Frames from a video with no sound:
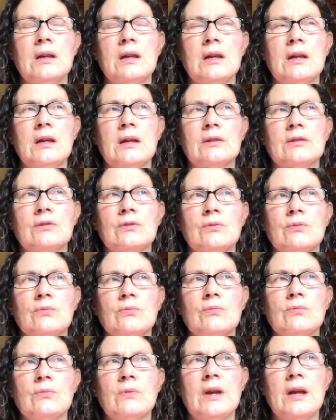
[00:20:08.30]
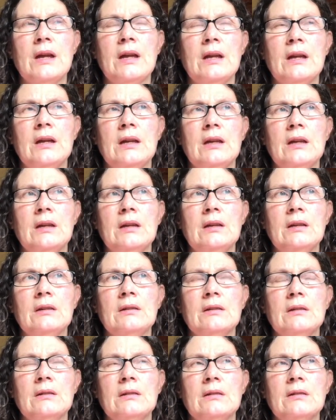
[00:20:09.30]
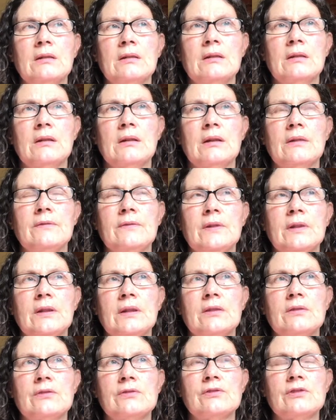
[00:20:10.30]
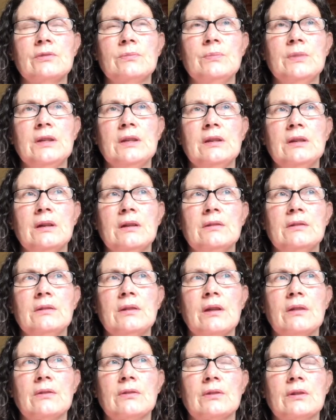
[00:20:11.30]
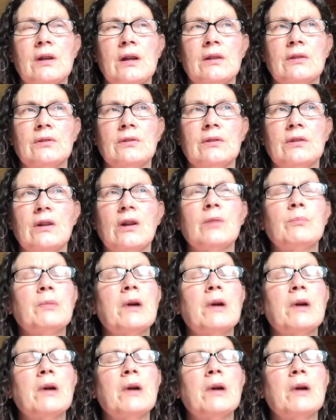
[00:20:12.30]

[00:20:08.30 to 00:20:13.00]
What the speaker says: and gray. I feel like there should be another color in there.